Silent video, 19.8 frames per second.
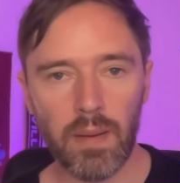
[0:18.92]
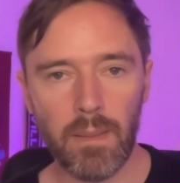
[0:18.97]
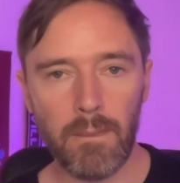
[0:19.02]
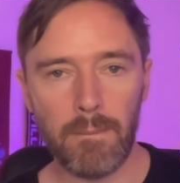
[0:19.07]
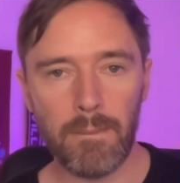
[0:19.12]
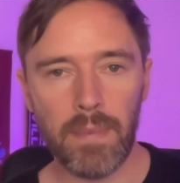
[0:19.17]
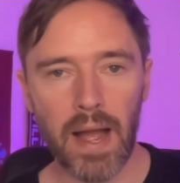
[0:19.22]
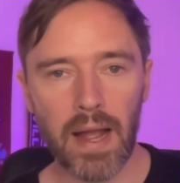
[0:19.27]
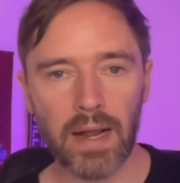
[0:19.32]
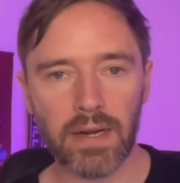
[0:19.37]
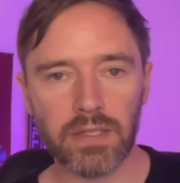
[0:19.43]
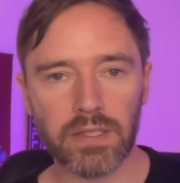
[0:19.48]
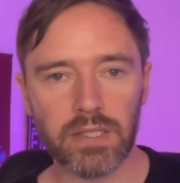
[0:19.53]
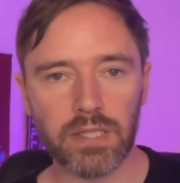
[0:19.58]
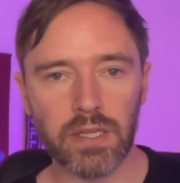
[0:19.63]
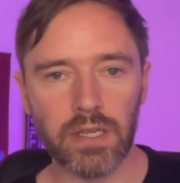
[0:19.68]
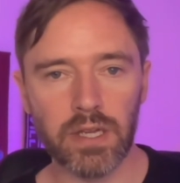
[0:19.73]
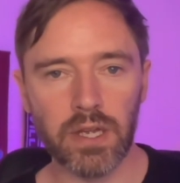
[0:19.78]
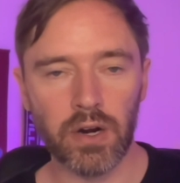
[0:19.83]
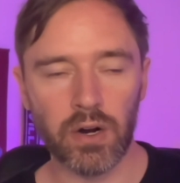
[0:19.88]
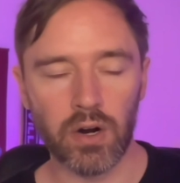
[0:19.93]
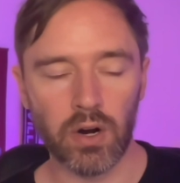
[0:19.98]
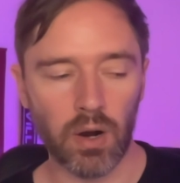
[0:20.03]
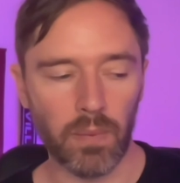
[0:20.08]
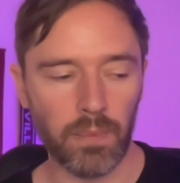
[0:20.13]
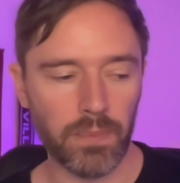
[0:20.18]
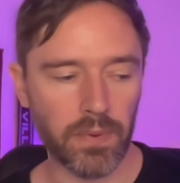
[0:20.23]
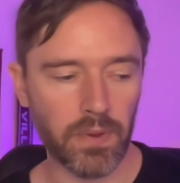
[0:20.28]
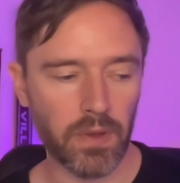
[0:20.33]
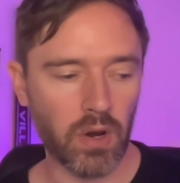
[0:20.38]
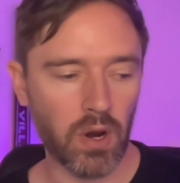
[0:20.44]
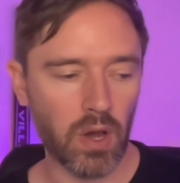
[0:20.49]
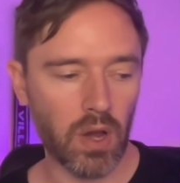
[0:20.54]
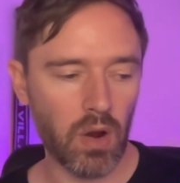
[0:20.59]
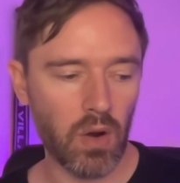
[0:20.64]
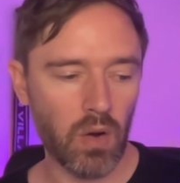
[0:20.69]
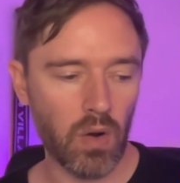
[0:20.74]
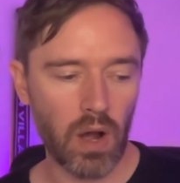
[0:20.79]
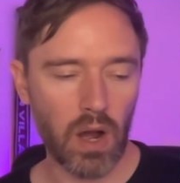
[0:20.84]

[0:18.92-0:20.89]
back to Europe. You know,